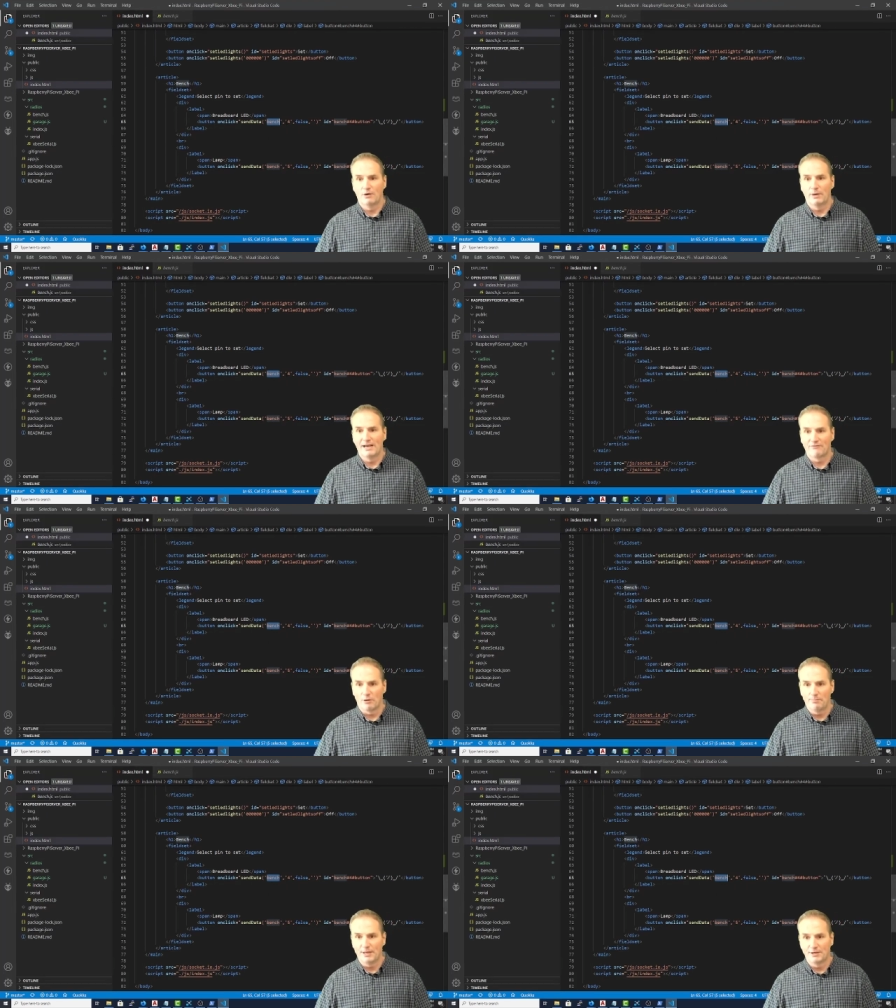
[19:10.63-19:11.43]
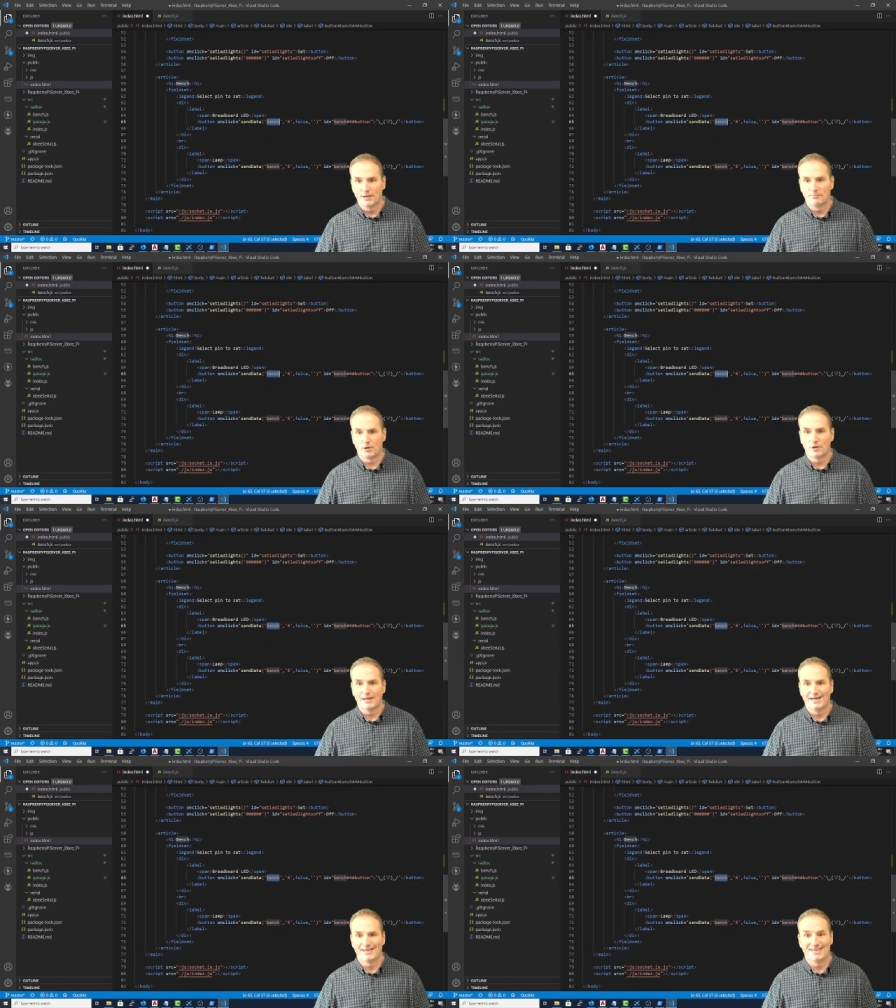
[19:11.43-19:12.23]
We have our pin number.
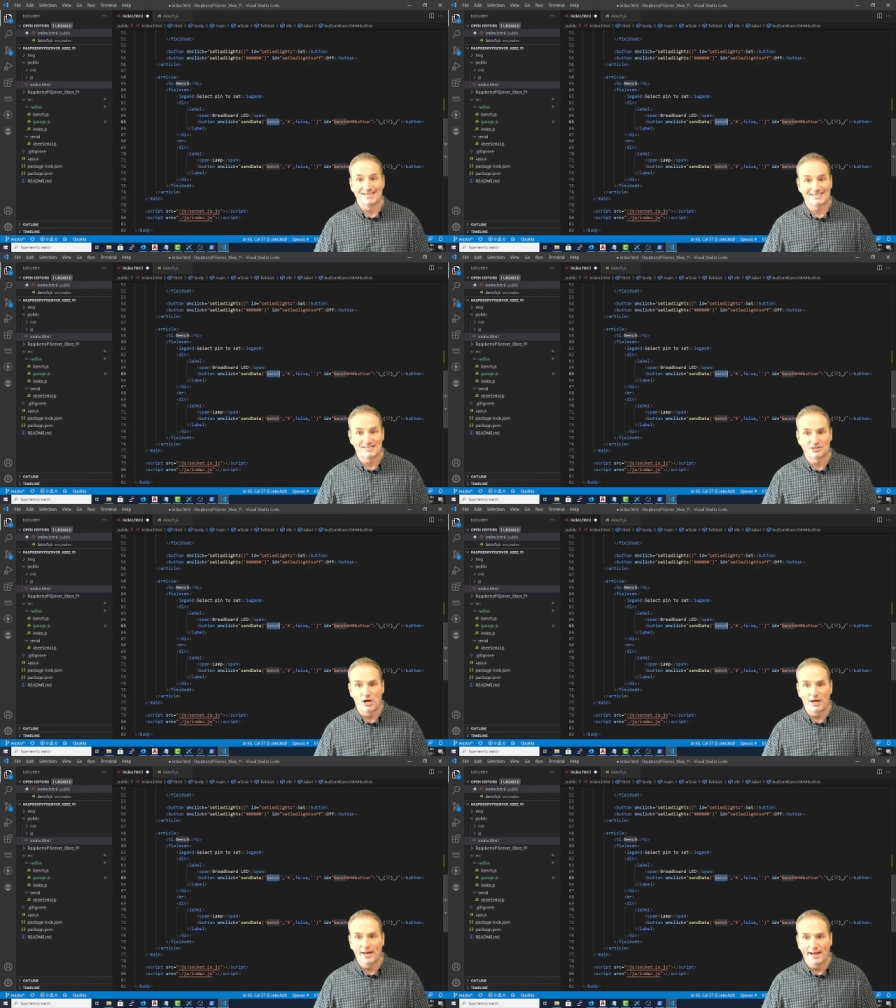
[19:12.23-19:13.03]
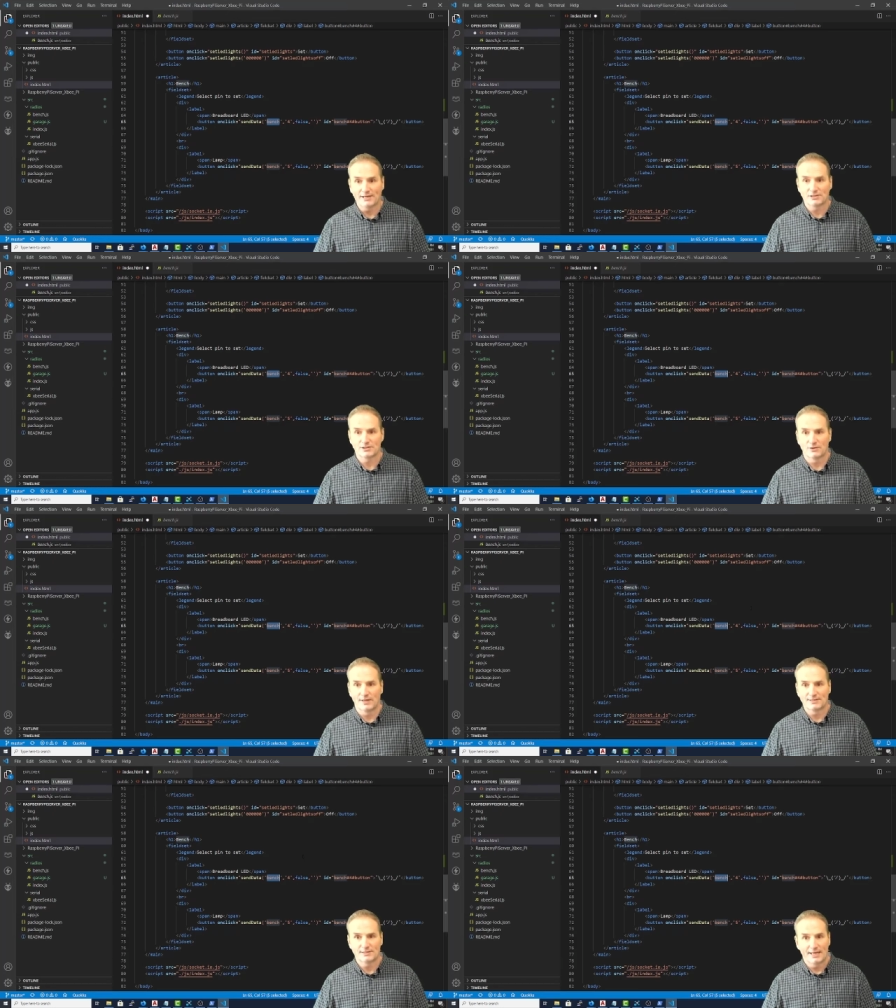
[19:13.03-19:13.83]
This is not hex, so
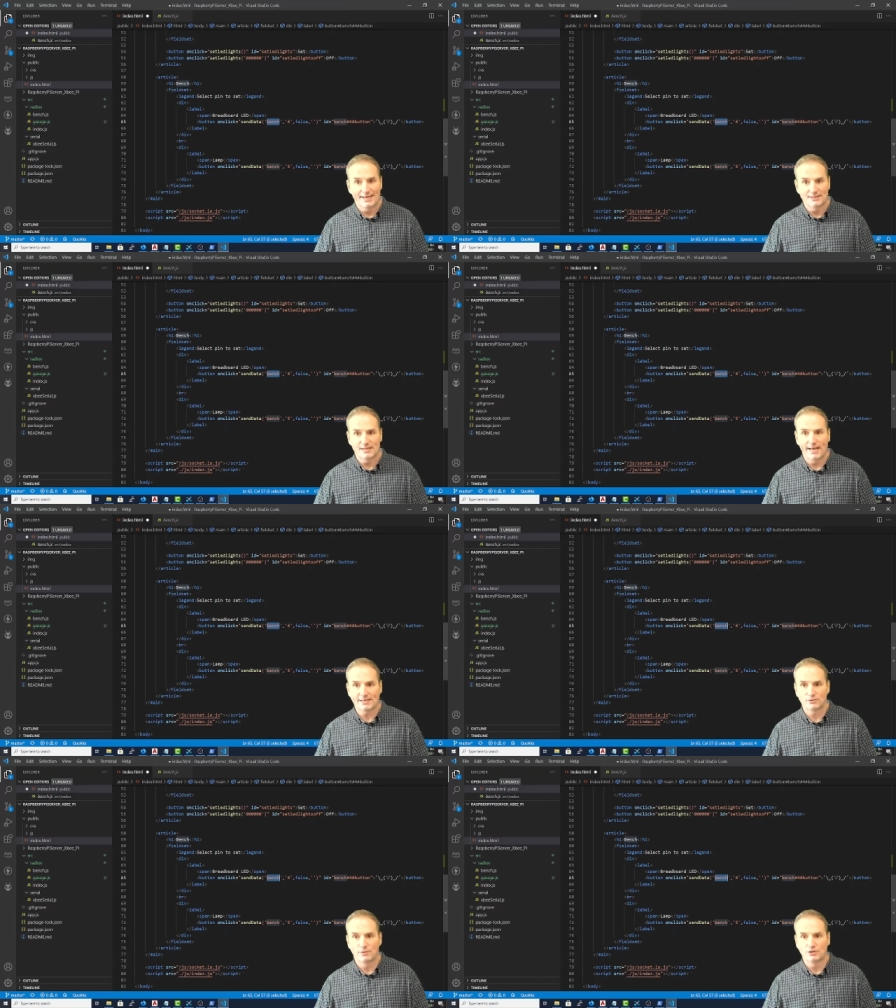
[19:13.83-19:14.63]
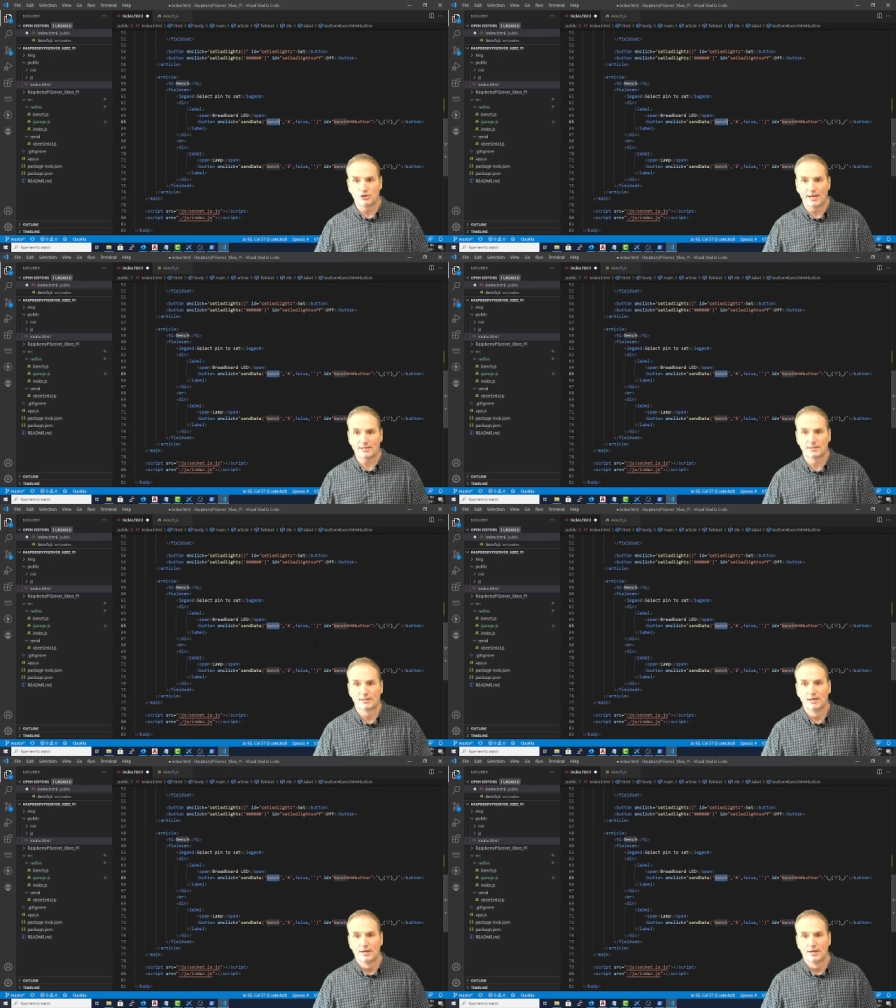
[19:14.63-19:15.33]
that is hex we checked.